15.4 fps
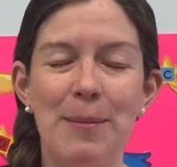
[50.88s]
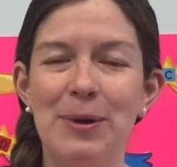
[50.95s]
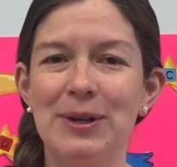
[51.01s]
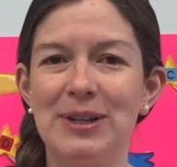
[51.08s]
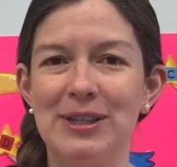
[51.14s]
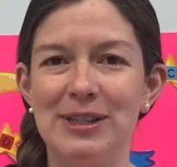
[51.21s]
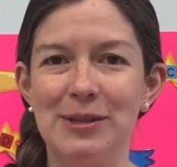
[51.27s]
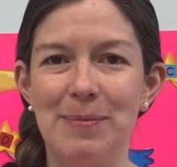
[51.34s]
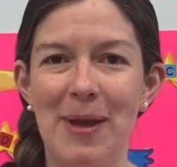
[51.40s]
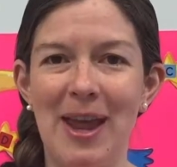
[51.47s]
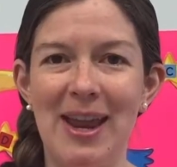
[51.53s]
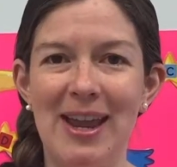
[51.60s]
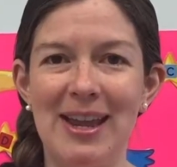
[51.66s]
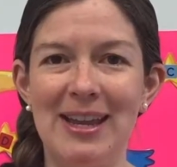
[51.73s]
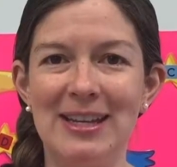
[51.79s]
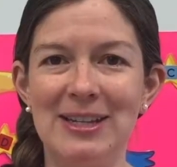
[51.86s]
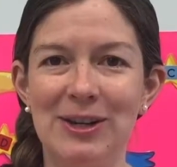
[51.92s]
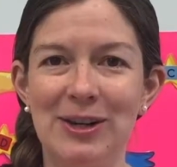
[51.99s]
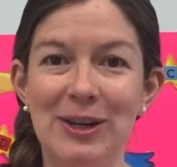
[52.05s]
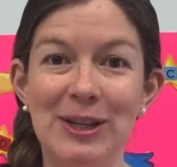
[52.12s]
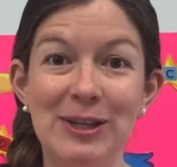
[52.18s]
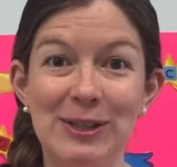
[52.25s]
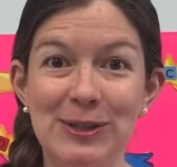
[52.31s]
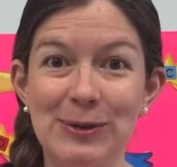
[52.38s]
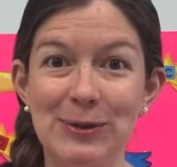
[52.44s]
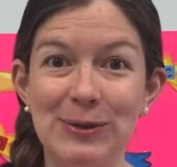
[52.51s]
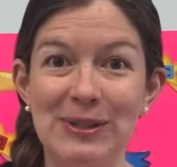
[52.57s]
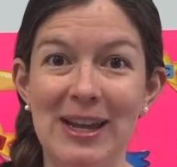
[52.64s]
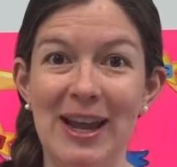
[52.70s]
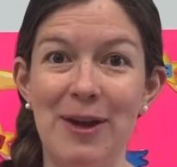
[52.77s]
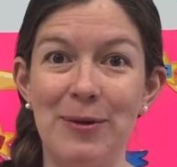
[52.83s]
participate in during the
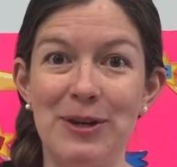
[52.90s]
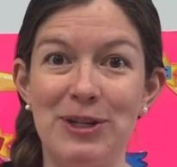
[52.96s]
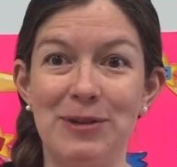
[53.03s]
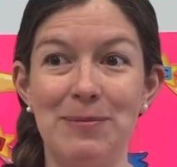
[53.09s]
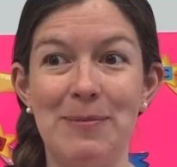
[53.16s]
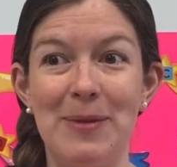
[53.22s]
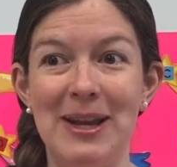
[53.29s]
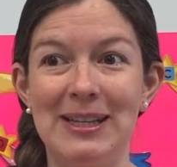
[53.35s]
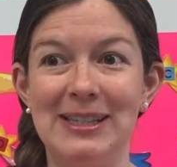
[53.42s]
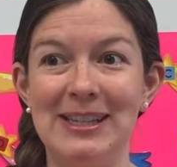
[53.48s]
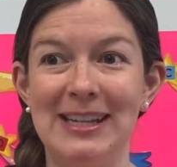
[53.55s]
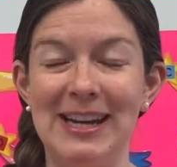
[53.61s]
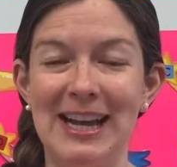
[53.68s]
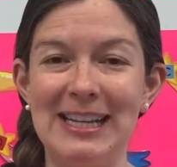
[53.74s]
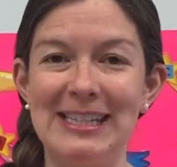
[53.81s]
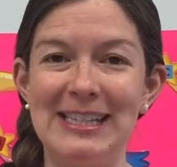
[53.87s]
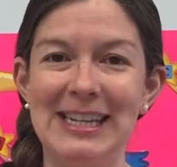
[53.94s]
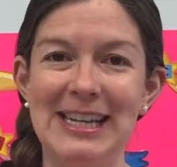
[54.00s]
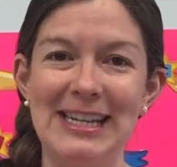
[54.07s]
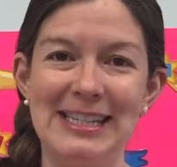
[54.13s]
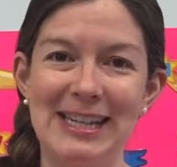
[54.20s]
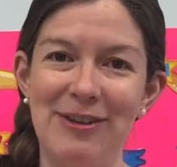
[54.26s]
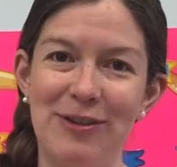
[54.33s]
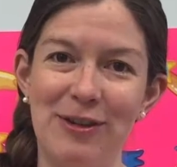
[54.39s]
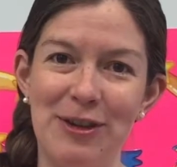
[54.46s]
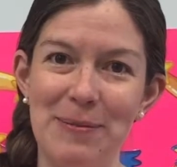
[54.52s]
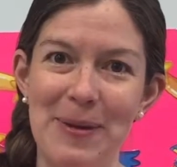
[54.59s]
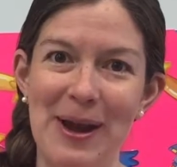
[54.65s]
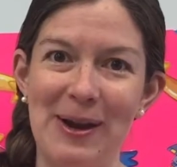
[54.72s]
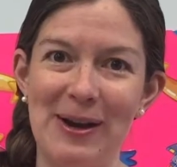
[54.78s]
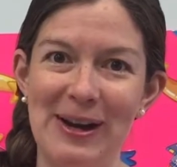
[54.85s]
school day, which makes it nice and easy for the
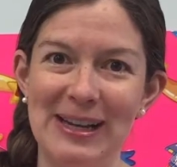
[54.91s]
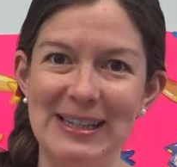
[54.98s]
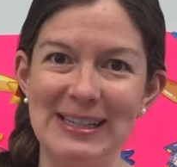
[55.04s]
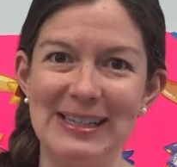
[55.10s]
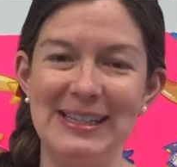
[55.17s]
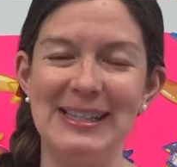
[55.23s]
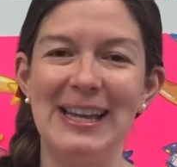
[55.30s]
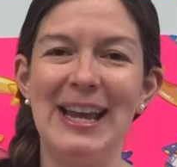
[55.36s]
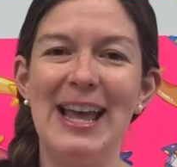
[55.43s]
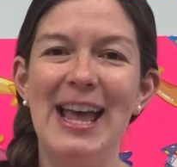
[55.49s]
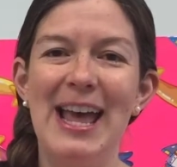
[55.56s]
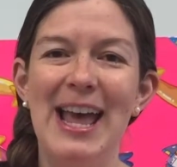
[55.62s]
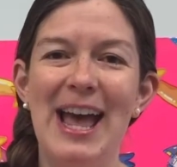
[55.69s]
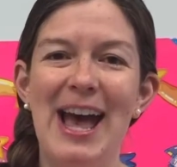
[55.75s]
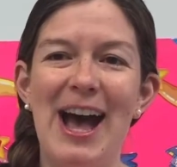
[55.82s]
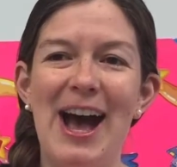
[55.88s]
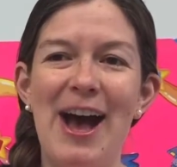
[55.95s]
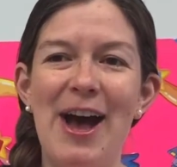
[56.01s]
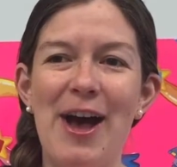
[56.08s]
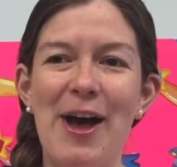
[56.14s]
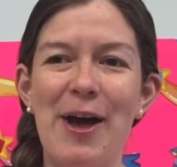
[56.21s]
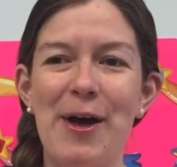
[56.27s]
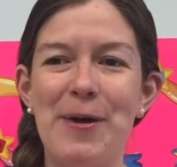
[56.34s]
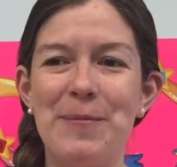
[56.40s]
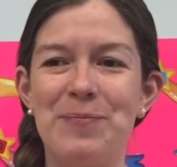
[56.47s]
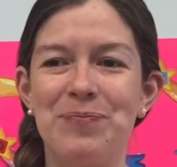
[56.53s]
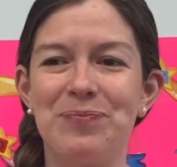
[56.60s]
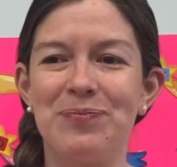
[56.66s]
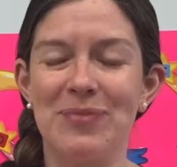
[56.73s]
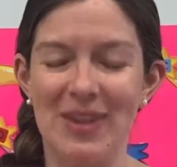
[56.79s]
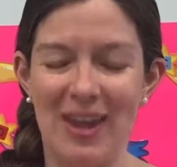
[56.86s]
parents.
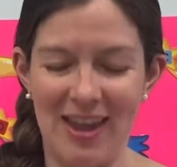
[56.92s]
Um,